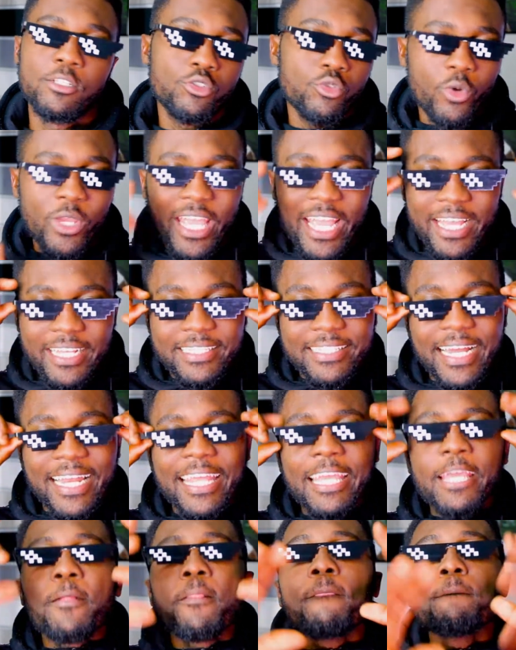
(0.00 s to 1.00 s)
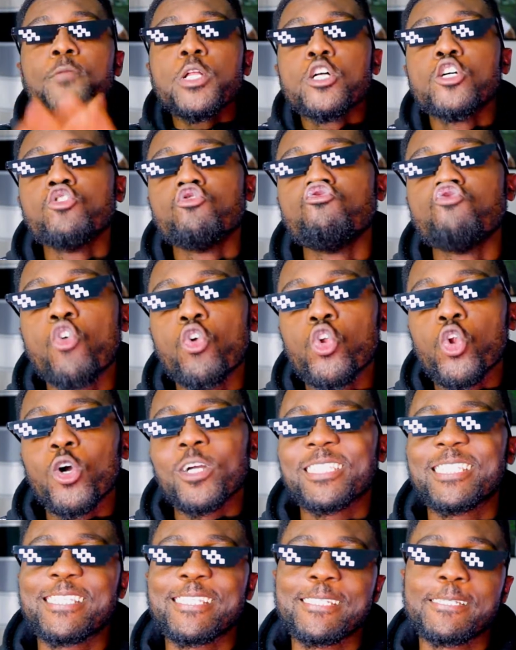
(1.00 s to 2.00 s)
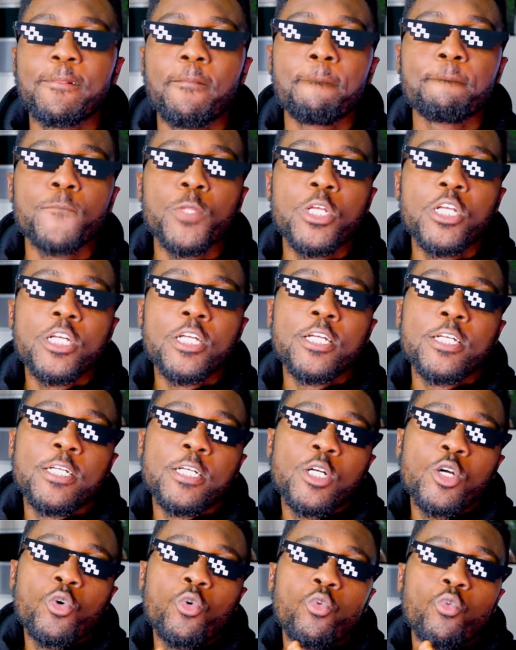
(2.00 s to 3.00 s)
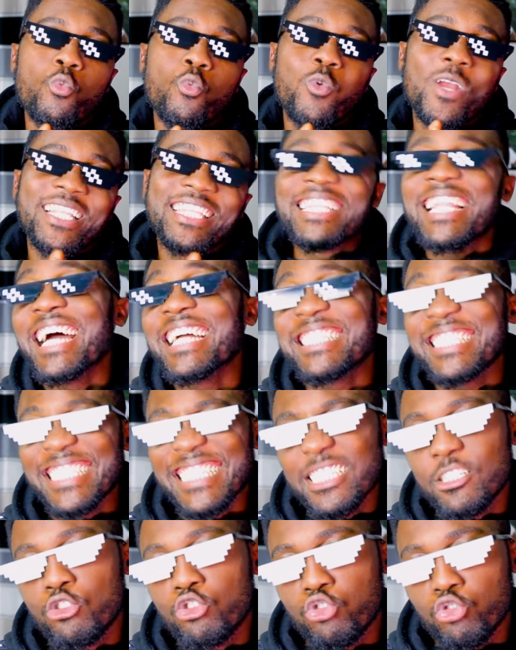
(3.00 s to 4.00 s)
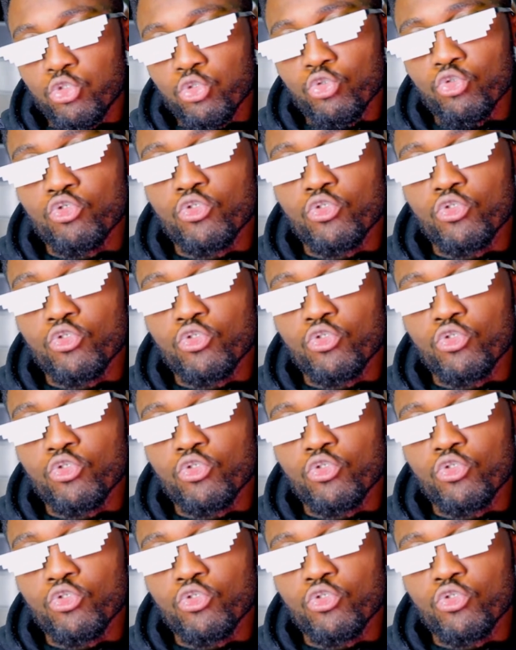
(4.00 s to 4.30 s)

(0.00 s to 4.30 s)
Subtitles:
So yeah, Charlie, no long thing. With that issue, you